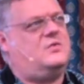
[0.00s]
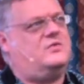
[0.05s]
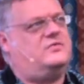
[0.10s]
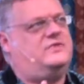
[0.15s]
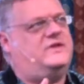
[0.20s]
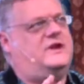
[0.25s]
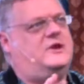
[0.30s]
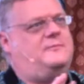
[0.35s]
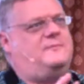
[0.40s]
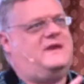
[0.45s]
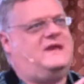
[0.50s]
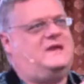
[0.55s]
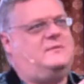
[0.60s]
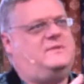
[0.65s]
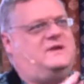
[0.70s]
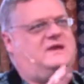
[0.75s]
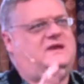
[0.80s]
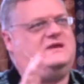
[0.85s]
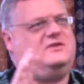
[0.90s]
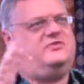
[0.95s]
there may
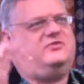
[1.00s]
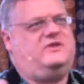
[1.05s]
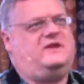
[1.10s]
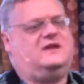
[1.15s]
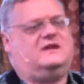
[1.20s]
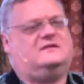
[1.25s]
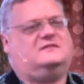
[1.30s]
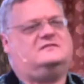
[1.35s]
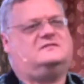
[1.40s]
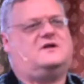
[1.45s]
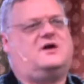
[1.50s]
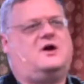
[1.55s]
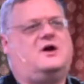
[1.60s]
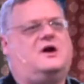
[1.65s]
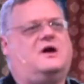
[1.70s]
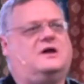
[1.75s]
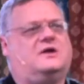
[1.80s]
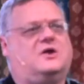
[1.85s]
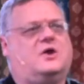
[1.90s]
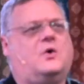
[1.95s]
be things
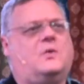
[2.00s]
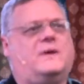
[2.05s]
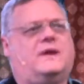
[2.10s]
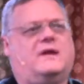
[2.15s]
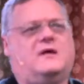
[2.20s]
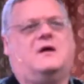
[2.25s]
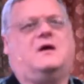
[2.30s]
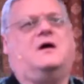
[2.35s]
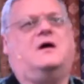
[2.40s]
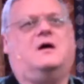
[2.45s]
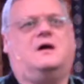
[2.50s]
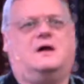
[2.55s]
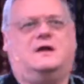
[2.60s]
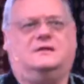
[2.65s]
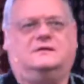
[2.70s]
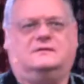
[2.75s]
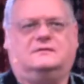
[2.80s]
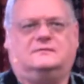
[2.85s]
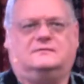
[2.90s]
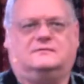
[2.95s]
going
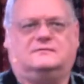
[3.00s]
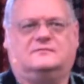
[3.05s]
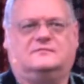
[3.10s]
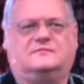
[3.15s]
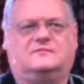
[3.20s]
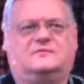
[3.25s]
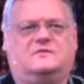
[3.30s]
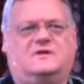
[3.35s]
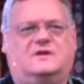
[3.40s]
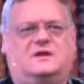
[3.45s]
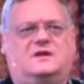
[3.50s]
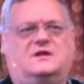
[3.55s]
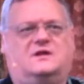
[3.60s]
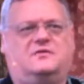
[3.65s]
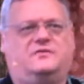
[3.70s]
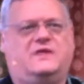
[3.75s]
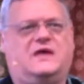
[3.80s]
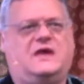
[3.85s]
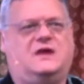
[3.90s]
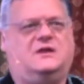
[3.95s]
on
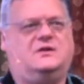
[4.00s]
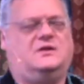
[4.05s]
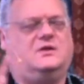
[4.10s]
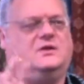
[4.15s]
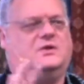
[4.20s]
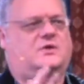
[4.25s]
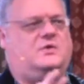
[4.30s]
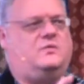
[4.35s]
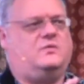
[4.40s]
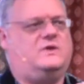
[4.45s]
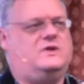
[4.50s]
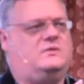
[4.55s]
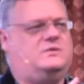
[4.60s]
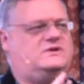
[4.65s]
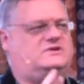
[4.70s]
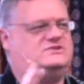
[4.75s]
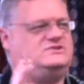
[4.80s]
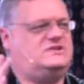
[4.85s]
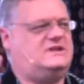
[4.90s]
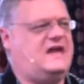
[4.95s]
that we
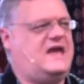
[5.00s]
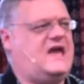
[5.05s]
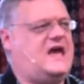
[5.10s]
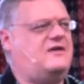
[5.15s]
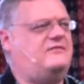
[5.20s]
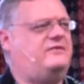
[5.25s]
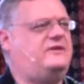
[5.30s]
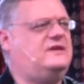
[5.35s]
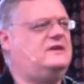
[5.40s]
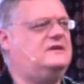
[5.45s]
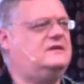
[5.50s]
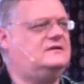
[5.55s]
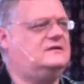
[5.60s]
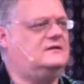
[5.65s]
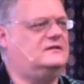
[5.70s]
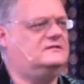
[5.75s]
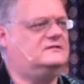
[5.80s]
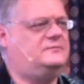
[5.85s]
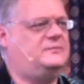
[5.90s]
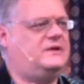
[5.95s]
wish to have
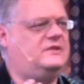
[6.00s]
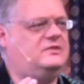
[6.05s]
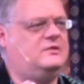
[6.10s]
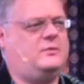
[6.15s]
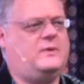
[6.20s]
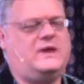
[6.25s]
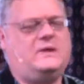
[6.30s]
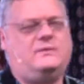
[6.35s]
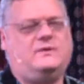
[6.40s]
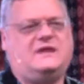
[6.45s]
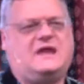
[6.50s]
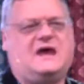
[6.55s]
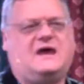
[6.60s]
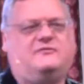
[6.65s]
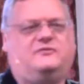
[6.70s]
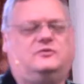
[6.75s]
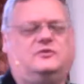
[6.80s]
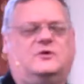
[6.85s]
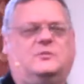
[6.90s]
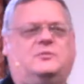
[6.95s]
healed, but the way we
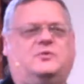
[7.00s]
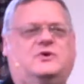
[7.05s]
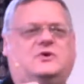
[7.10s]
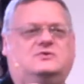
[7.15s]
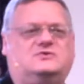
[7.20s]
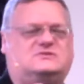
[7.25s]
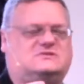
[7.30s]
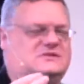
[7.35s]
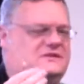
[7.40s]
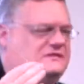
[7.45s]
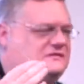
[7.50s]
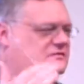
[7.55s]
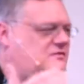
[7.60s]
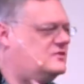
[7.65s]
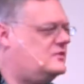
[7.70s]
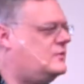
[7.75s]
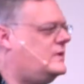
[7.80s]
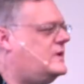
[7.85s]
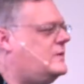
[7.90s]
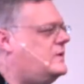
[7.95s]
have to approach this, or
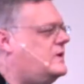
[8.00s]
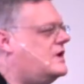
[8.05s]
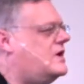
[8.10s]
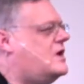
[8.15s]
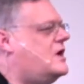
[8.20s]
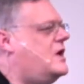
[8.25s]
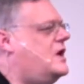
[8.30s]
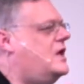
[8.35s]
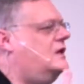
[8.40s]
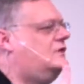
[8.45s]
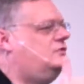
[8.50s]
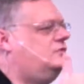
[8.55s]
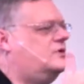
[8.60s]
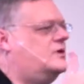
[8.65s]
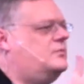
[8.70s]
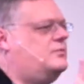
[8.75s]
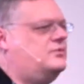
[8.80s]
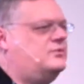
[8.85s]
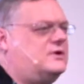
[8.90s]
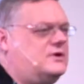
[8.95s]
the way we are called to
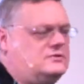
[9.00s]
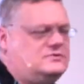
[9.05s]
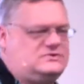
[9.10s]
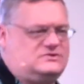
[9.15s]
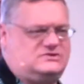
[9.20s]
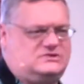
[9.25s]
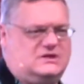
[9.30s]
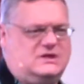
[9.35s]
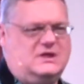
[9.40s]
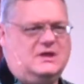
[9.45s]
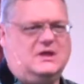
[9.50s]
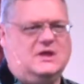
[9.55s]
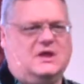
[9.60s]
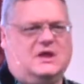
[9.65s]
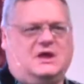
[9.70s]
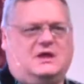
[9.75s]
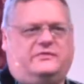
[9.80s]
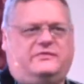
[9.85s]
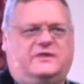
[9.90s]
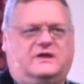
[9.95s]
approach
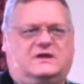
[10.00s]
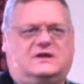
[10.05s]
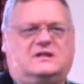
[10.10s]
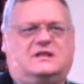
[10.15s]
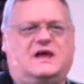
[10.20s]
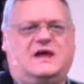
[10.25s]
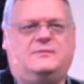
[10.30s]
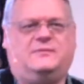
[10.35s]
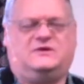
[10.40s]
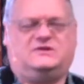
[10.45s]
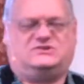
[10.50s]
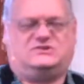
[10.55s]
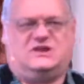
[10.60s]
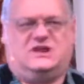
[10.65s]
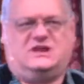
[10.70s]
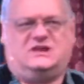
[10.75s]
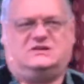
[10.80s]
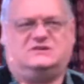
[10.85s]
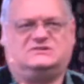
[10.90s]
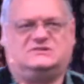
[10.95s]
the climate
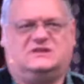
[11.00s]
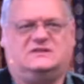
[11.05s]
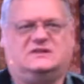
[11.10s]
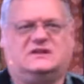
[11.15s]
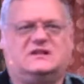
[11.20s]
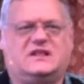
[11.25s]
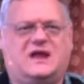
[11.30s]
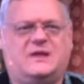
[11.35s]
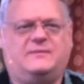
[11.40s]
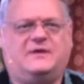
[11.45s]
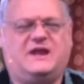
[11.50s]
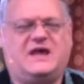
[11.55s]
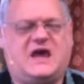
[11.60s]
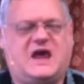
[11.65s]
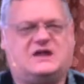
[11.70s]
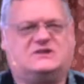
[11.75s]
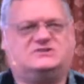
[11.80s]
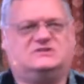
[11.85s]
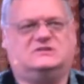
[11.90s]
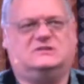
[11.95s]
change and the climate
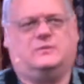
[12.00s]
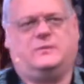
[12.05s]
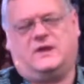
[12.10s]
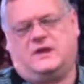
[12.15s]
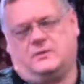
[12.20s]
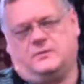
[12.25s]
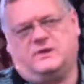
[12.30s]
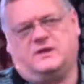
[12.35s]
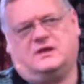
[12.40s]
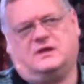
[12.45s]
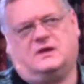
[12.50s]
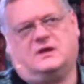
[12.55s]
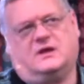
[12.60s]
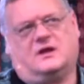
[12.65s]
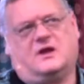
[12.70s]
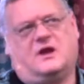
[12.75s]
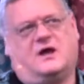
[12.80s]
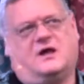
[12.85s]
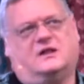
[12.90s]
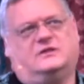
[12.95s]
action, the way we are
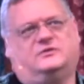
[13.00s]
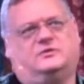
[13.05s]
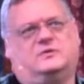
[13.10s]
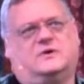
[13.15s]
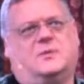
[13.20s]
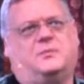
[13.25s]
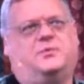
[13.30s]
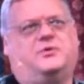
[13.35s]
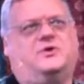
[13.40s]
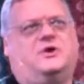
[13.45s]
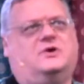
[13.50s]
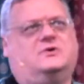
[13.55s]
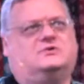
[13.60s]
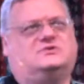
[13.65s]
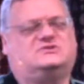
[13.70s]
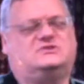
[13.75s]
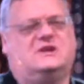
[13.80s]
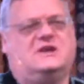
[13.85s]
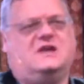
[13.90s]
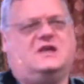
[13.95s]
called to
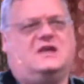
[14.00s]
approach